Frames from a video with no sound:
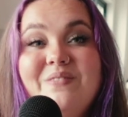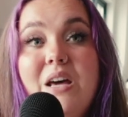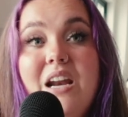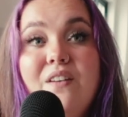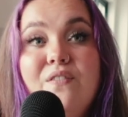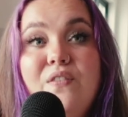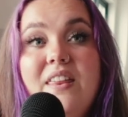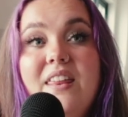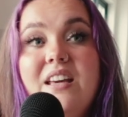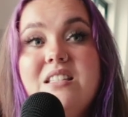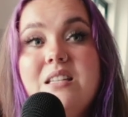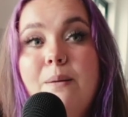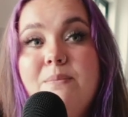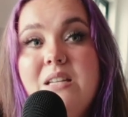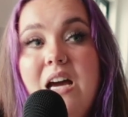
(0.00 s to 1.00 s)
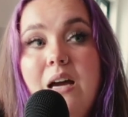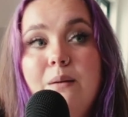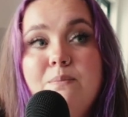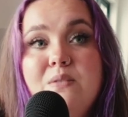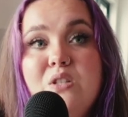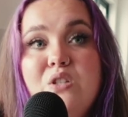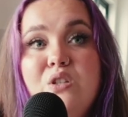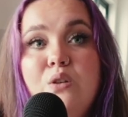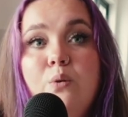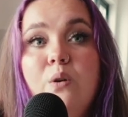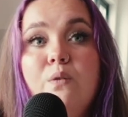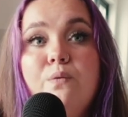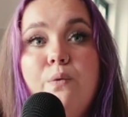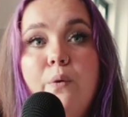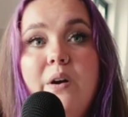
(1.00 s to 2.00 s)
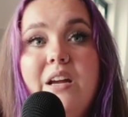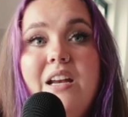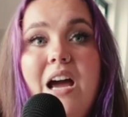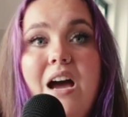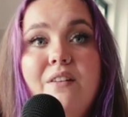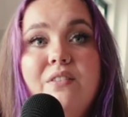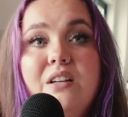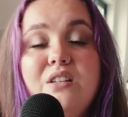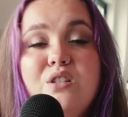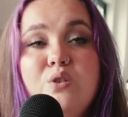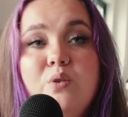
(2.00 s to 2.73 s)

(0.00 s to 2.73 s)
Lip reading: But I feel like sometimes to avoid having